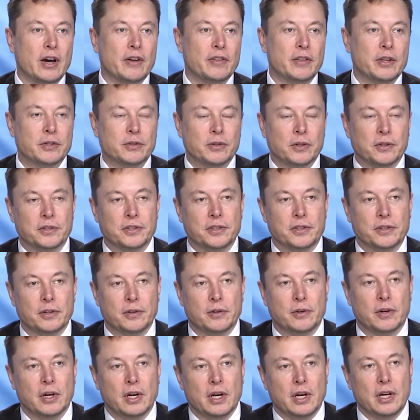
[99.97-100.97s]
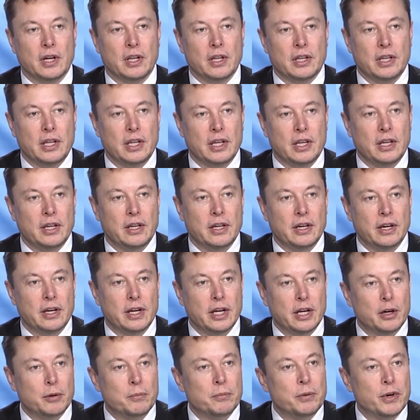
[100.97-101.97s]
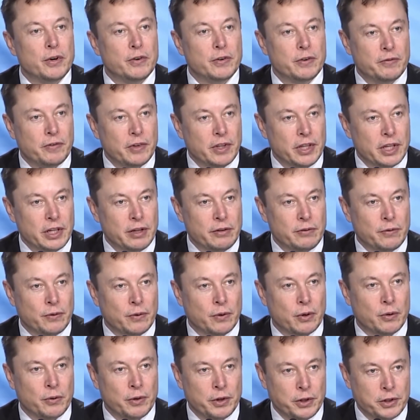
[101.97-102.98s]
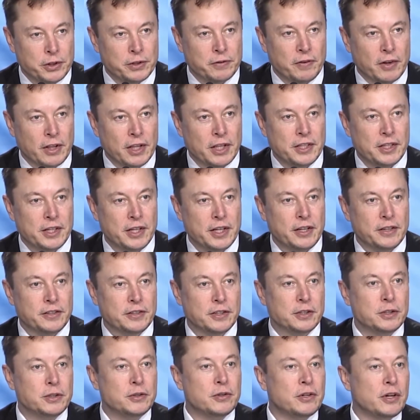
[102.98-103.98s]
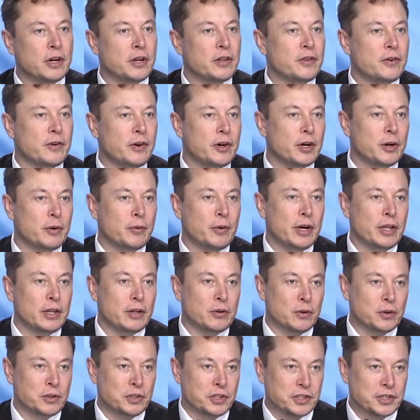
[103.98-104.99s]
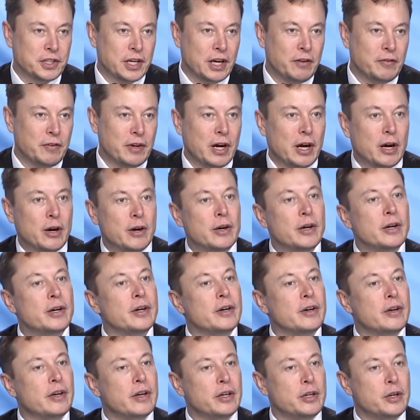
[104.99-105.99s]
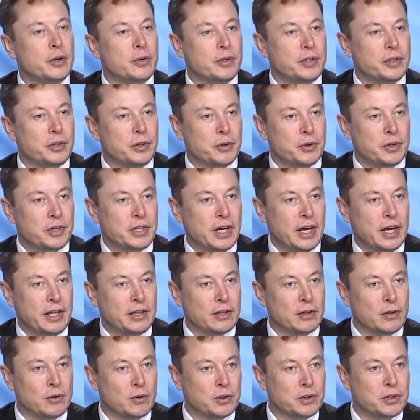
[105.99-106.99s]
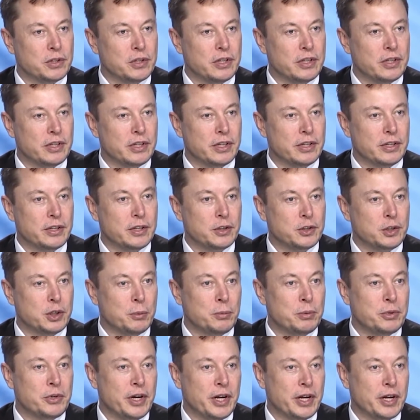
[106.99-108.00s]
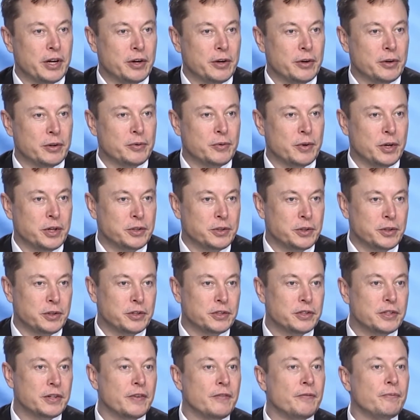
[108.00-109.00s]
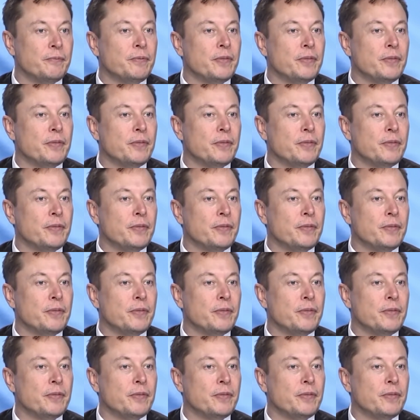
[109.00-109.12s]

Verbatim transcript: There's also an improved ability for reusability, since you're not throwing away the launch escape tower. You retain the SuperDraco thrusters.